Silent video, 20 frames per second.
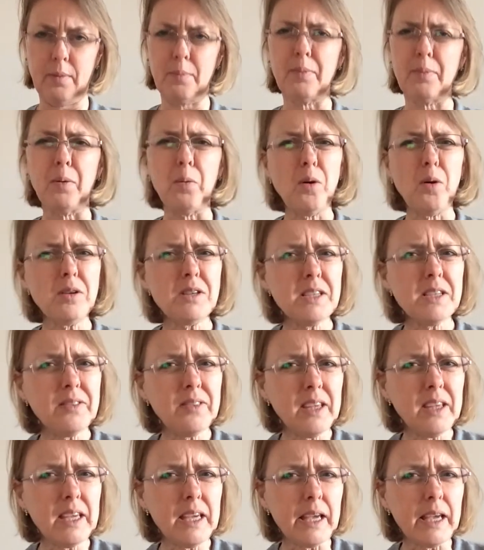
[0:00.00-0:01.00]
But what did
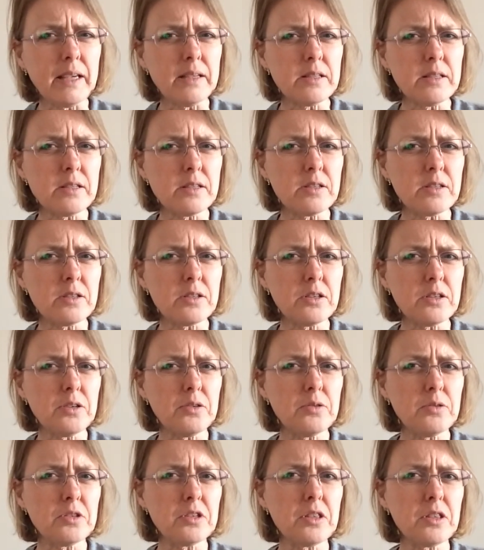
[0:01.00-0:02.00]
the yeast do
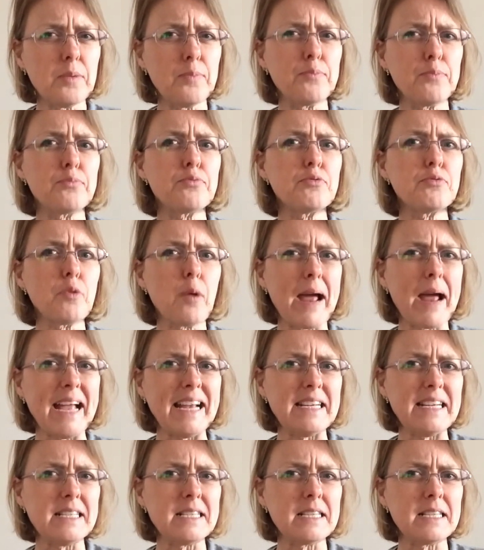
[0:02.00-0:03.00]
to the
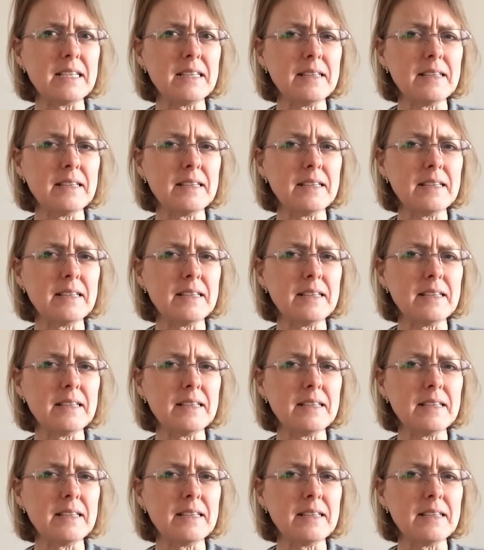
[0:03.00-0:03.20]
bread?